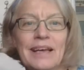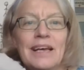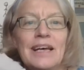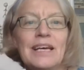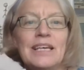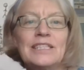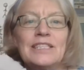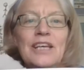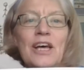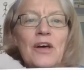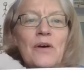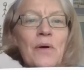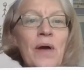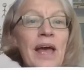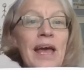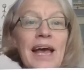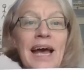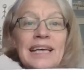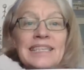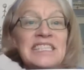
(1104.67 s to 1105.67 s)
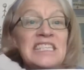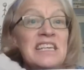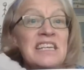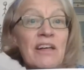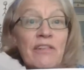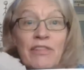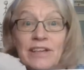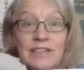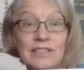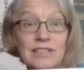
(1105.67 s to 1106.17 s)
So it has
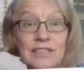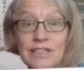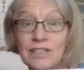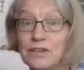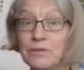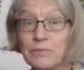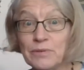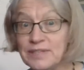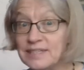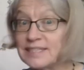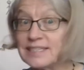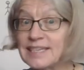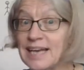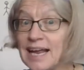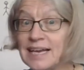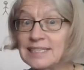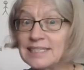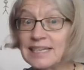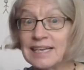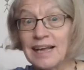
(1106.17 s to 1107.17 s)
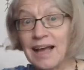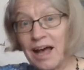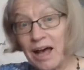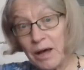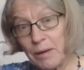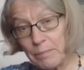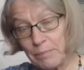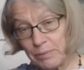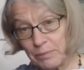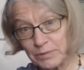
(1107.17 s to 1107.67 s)
nothing to do with standing
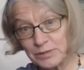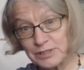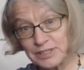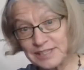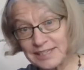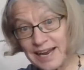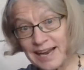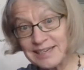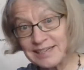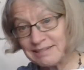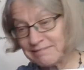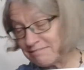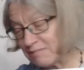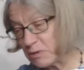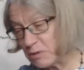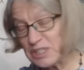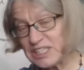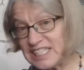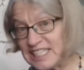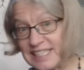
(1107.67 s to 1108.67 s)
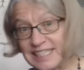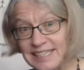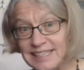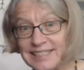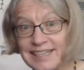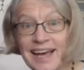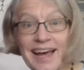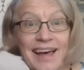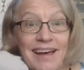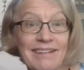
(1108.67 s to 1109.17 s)
up or sitting
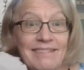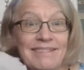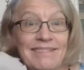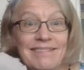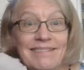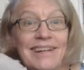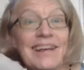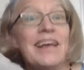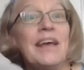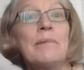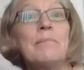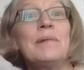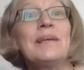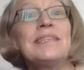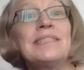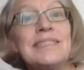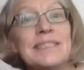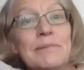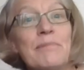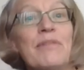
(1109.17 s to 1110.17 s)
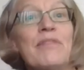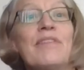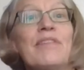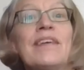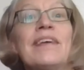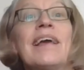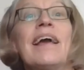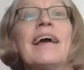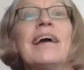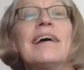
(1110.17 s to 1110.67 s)
down. It means
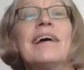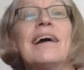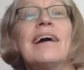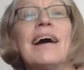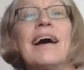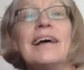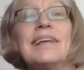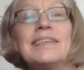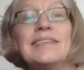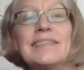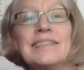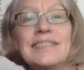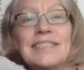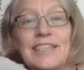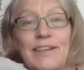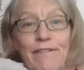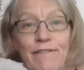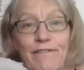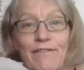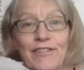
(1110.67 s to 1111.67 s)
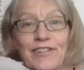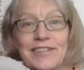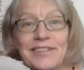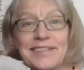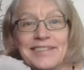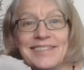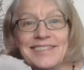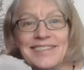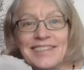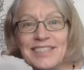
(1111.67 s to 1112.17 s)
something
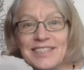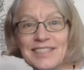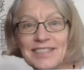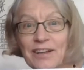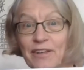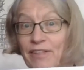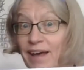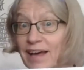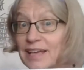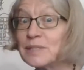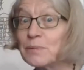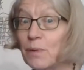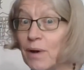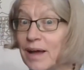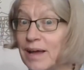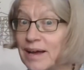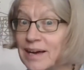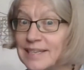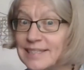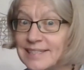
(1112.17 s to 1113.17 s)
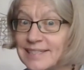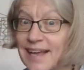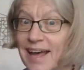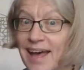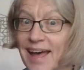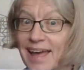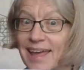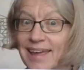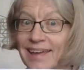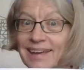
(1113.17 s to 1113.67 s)
different. So that's why I
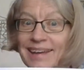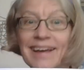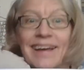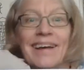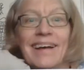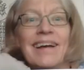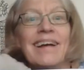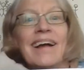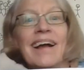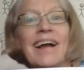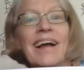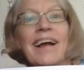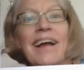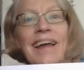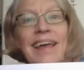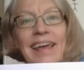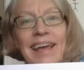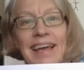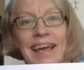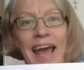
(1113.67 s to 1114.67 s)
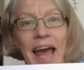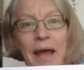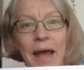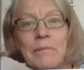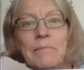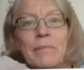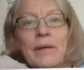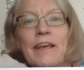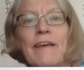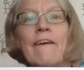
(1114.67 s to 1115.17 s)
say it can
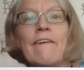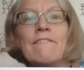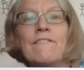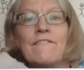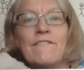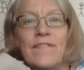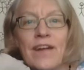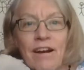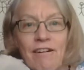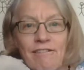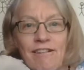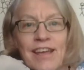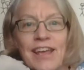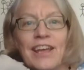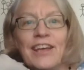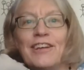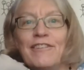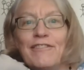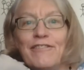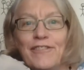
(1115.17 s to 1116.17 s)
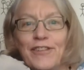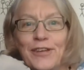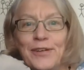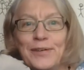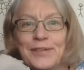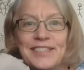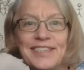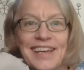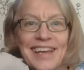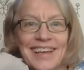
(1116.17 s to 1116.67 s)
be very
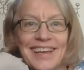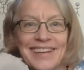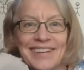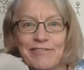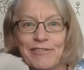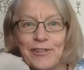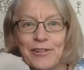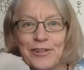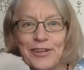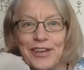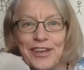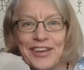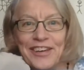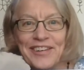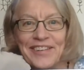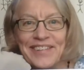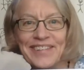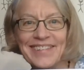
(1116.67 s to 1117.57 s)
confusing for you.